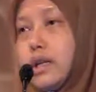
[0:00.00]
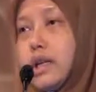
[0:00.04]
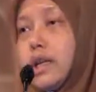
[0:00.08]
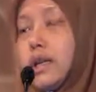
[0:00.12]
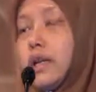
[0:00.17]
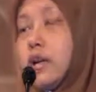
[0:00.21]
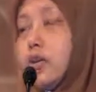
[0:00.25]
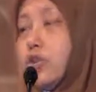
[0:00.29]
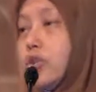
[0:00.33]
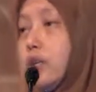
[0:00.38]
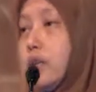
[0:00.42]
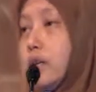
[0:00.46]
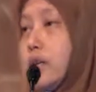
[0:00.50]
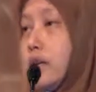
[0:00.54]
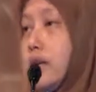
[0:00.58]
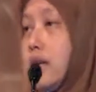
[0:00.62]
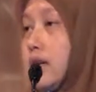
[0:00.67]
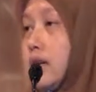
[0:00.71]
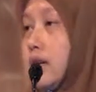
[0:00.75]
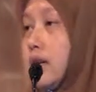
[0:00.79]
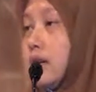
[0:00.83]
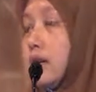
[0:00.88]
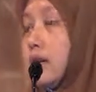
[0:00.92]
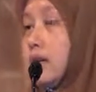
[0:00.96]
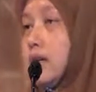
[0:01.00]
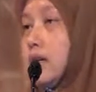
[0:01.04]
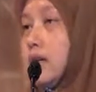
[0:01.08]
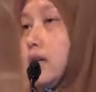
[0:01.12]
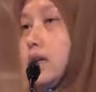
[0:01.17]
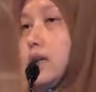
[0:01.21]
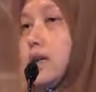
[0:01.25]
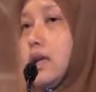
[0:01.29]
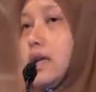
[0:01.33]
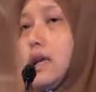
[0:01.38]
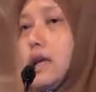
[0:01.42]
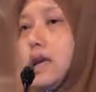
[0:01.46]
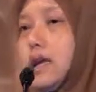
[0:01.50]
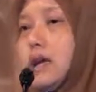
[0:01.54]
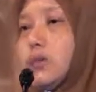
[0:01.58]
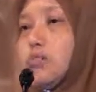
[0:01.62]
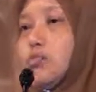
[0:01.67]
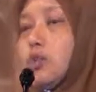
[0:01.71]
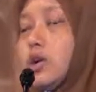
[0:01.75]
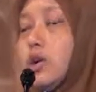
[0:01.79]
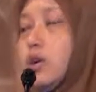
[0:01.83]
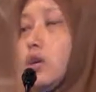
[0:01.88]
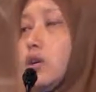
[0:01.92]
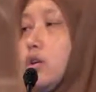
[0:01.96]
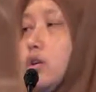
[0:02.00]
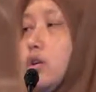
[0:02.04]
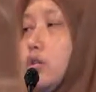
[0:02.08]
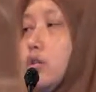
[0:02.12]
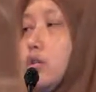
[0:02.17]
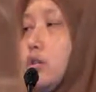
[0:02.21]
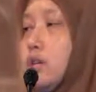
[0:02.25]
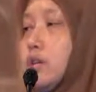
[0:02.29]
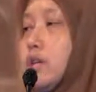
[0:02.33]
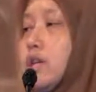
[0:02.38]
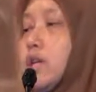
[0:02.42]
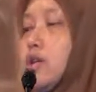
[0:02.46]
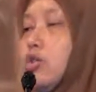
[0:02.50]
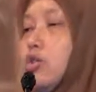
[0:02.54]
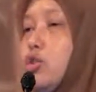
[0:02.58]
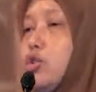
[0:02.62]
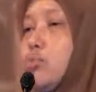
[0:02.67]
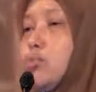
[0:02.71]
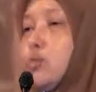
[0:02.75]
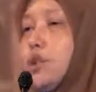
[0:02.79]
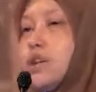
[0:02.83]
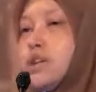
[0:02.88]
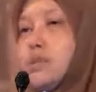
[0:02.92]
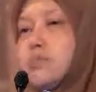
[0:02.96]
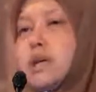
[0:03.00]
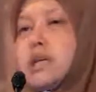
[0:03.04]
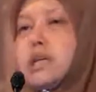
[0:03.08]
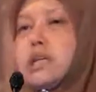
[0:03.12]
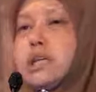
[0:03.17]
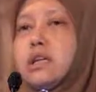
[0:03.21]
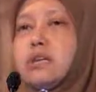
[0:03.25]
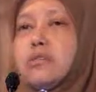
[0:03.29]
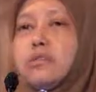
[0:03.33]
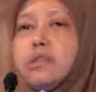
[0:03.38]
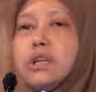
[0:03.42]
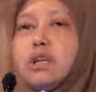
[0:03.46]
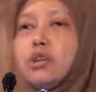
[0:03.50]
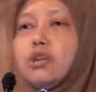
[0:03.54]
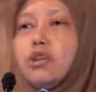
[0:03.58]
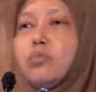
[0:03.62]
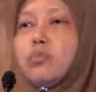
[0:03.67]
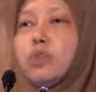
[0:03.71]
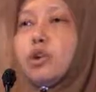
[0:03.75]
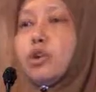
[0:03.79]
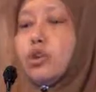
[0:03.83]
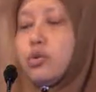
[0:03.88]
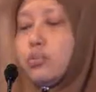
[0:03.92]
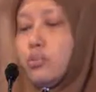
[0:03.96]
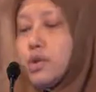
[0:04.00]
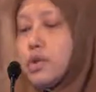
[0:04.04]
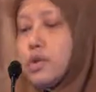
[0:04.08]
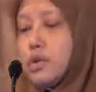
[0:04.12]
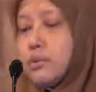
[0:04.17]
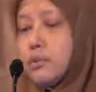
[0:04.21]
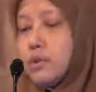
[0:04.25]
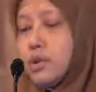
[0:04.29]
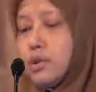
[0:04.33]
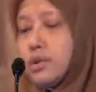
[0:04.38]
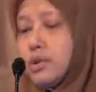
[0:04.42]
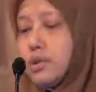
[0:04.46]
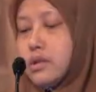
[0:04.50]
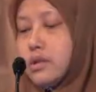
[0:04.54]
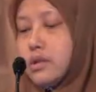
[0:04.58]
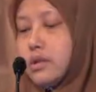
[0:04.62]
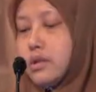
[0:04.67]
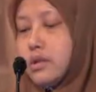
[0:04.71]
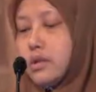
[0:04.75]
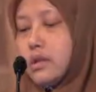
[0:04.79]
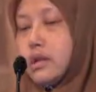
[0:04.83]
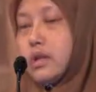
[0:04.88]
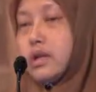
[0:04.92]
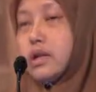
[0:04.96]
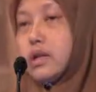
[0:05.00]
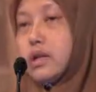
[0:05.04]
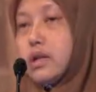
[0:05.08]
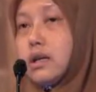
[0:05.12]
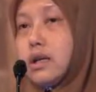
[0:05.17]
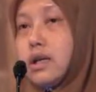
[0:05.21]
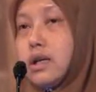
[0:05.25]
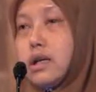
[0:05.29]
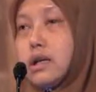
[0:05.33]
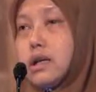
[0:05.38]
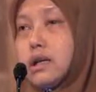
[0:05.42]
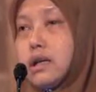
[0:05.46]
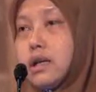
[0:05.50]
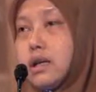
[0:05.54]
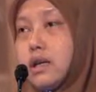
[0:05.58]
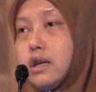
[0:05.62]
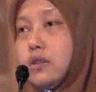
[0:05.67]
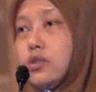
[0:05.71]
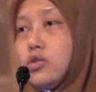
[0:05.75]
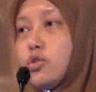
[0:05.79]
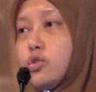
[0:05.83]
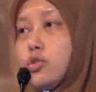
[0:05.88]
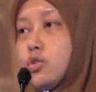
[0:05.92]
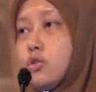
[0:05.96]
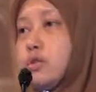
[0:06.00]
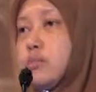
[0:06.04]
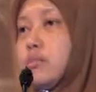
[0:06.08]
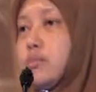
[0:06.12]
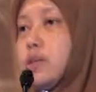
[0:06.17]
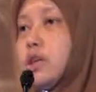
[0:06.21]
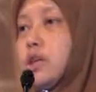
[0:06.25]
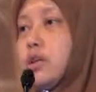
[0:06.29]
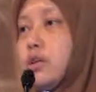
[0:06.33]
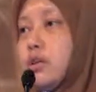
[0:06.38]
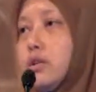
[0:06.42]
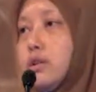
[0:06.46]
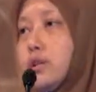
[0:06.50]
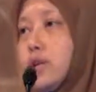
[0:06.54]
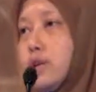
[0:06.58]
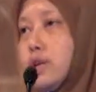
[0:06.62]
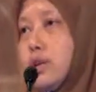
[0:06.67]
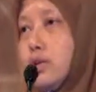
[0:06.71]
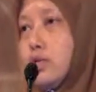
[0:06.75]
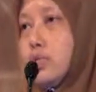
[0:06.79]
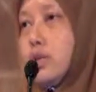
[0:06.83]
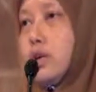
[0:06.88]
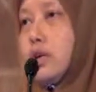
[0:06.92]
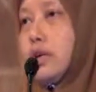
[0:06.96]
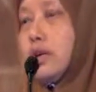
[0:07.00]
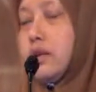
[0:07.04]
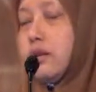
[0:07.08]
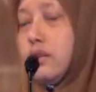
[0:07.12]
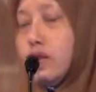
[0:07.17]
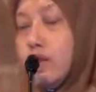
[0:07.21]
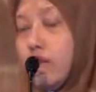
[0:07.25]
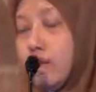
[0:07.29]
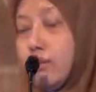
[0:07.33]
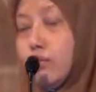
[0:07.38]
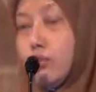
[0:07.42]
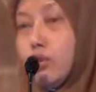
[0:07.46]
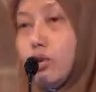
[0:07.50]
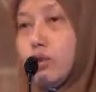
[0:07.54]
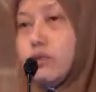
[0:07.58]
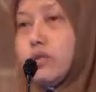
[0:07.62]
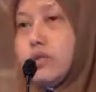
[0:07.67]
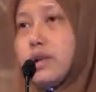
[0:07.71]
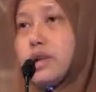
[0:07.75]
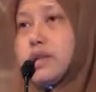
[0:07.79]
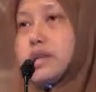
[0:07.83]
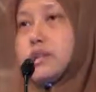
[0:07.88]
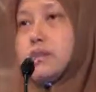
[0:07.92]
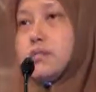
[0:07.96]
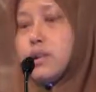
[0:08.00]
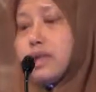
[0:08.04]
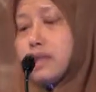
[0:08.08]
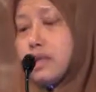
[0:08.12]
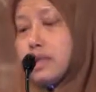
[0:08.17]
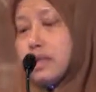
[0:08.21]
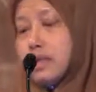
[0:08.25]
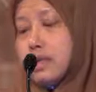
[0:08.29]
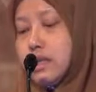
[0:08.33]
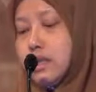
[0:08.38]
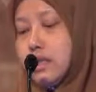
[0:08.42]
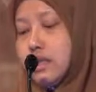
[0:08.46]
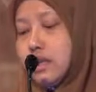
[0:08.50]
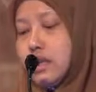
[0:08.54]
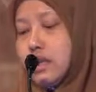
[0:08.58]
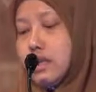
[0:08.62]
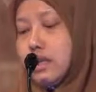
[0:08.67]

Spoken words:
The Labuan law on trust incorporates many of the common law principles, okay, and it goes beyond it as well, giving it more flexibility.